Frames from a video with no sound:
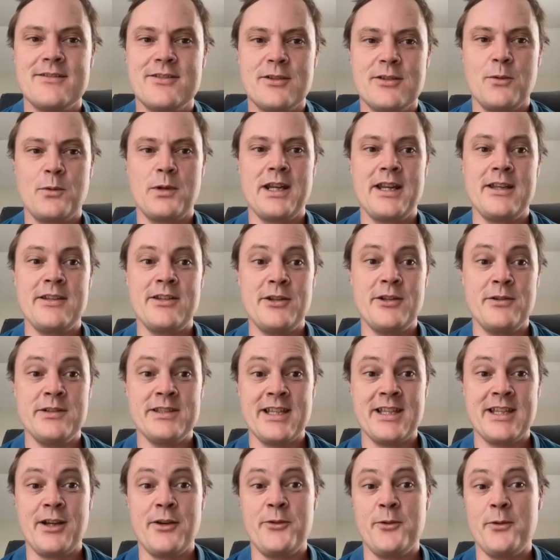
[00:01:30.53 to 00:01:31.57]
So, what I do is I
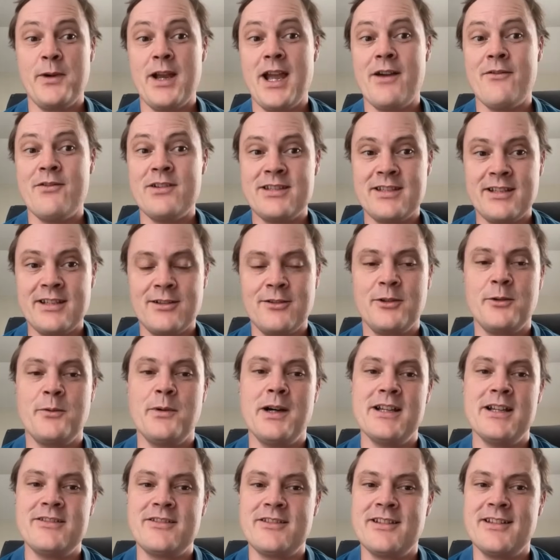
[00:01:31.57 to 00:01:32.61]
go through every single
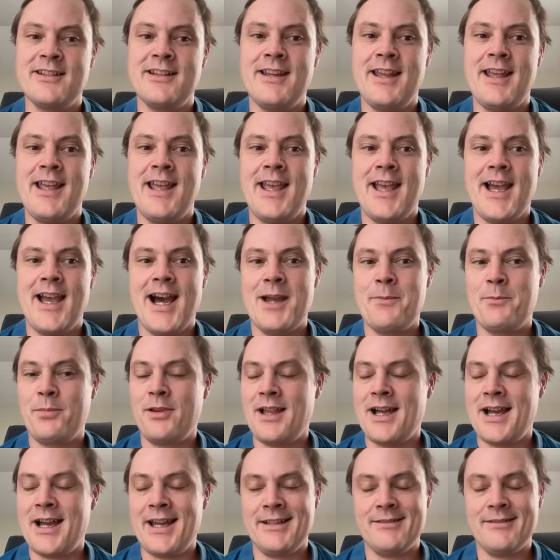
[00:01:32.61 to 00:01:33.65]
question I
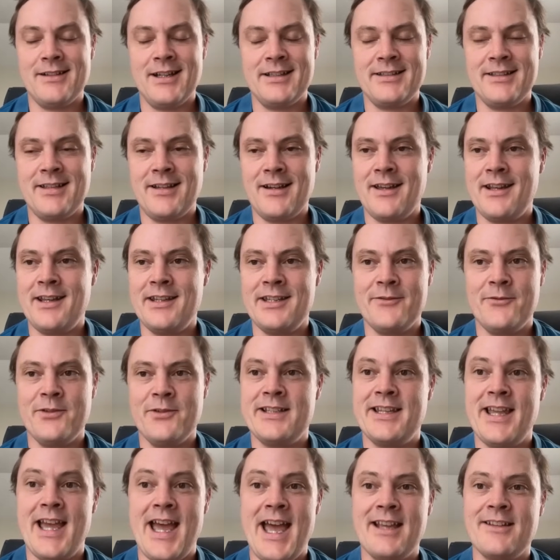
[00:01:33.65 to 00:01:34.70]
apply a ton of different
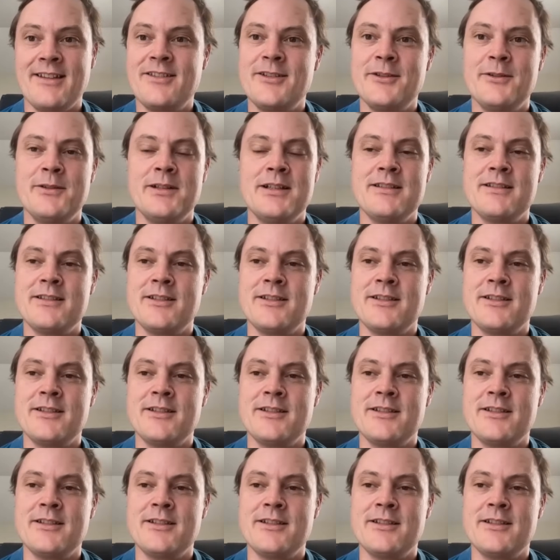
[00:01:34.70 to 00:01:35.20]
tags to it.